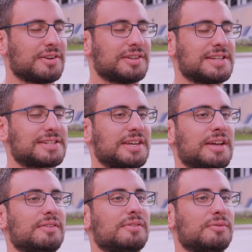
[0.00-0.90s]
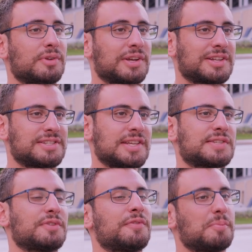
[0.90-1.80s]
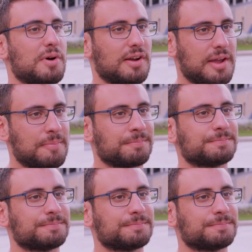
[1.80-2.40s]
you at least get really good seats for the football game.